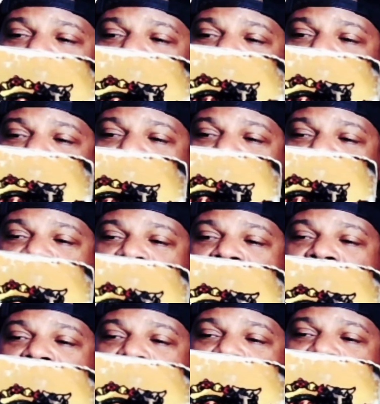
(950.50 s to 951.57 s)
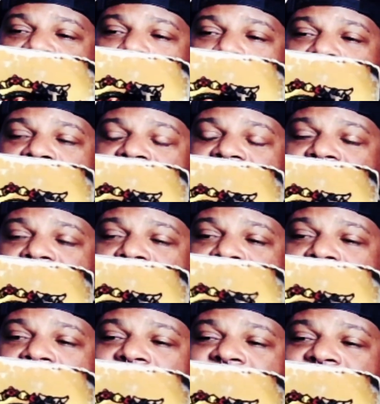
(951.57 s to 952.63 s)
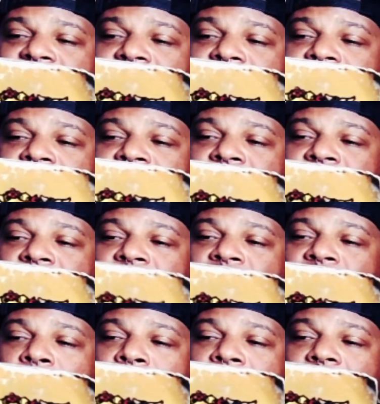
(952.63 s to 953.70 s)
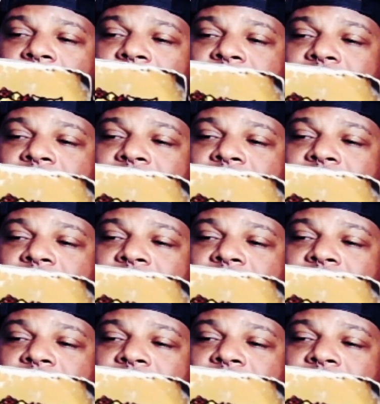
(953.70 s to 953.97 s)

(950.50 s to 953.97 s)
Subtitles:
He's got a throne with all kinds of berries and stuff. But